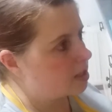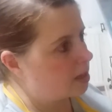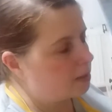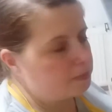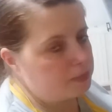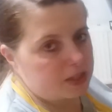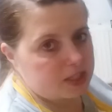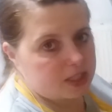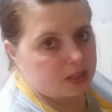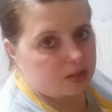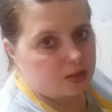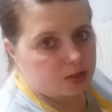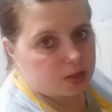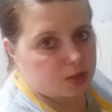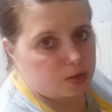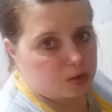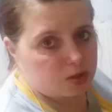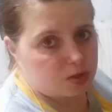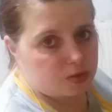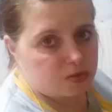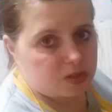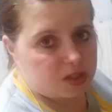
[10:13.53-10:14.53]
say a butternut
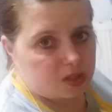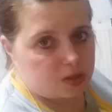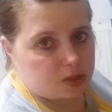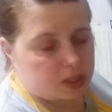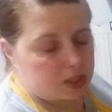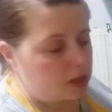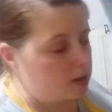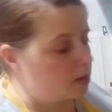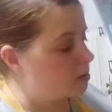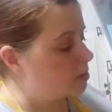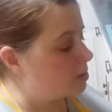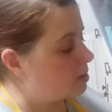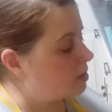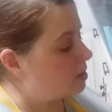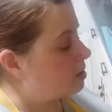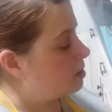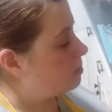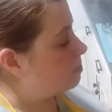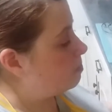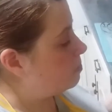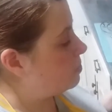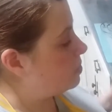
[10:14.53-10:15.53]
squash risotto,
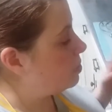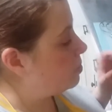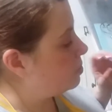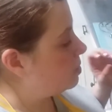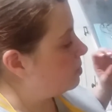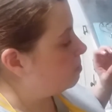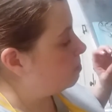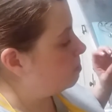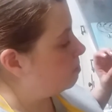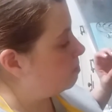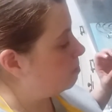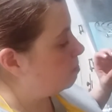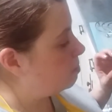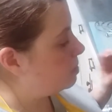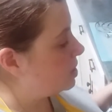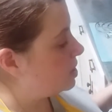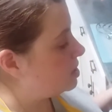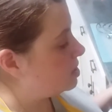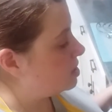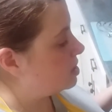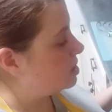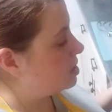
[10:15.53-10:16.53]
you can
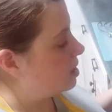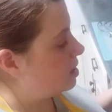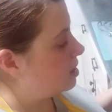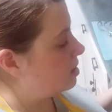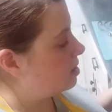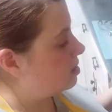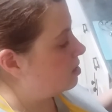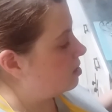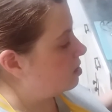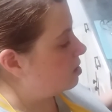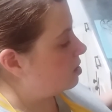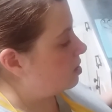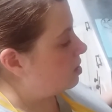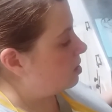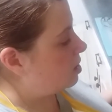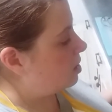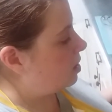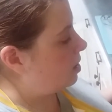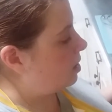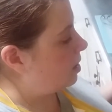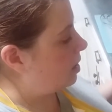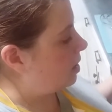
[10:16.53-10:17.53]
blitz it
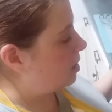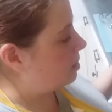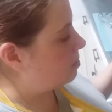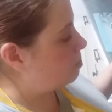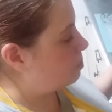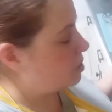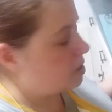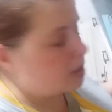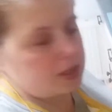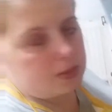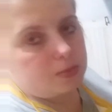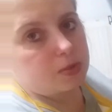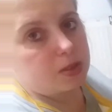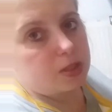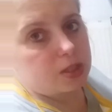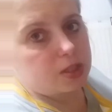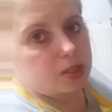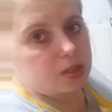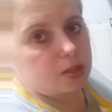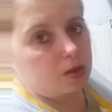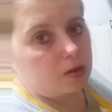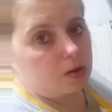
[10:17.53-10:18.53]
and put it in with the
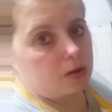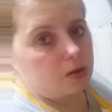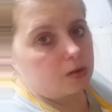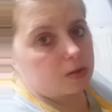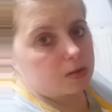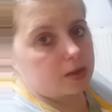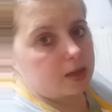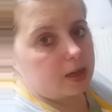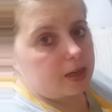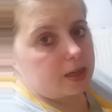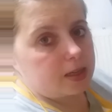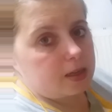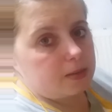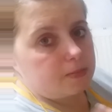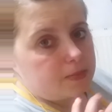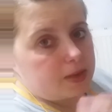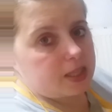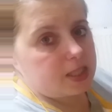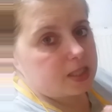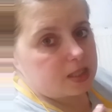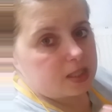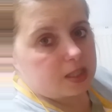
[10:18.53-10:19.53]
stock, and it
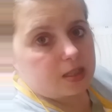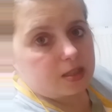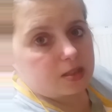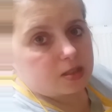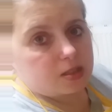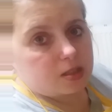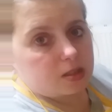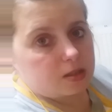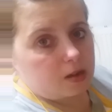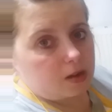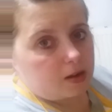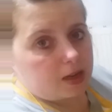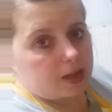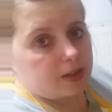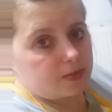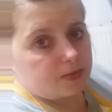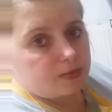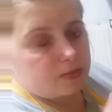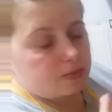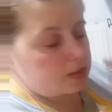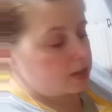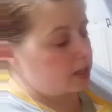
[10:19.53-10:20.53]
makes it into like
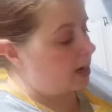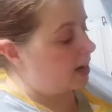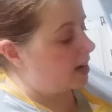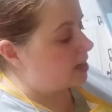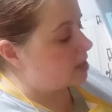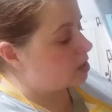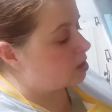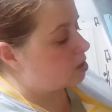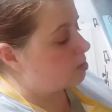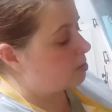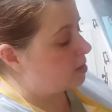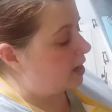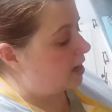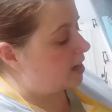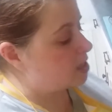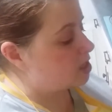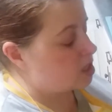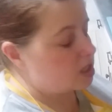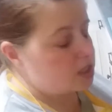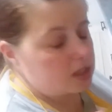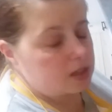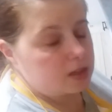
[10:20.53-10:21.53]
that, so it
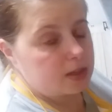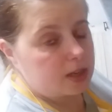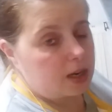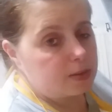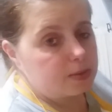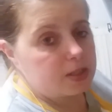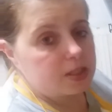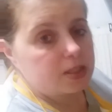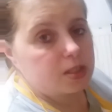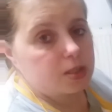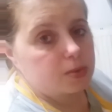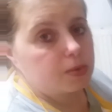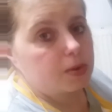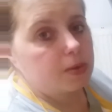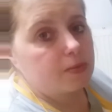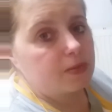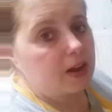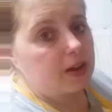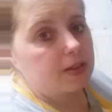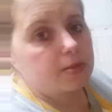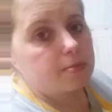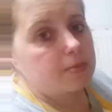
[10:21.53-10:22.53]
actually can go into it
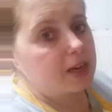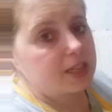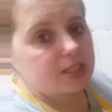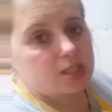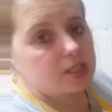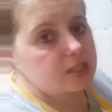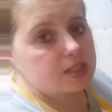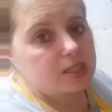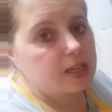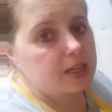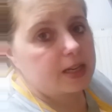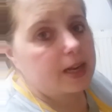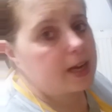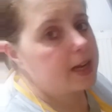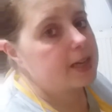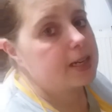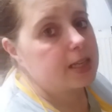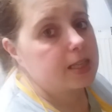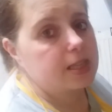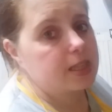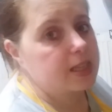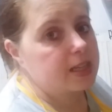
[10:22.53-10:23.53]
without them actually seeing
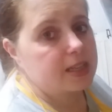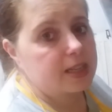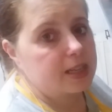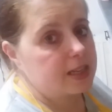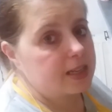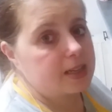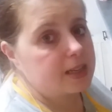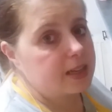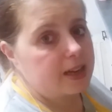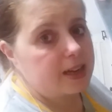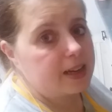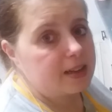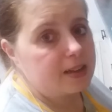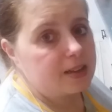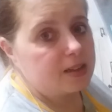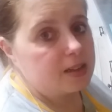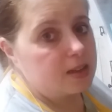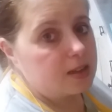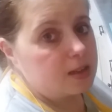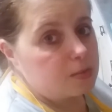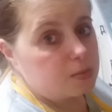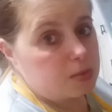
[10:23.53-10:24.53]
anything in there,
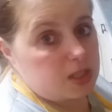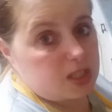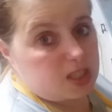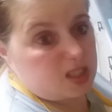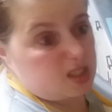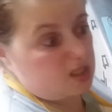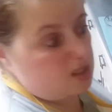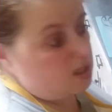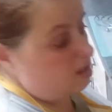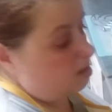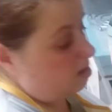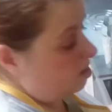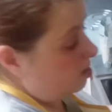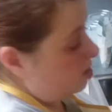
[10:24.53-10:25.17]
which is a good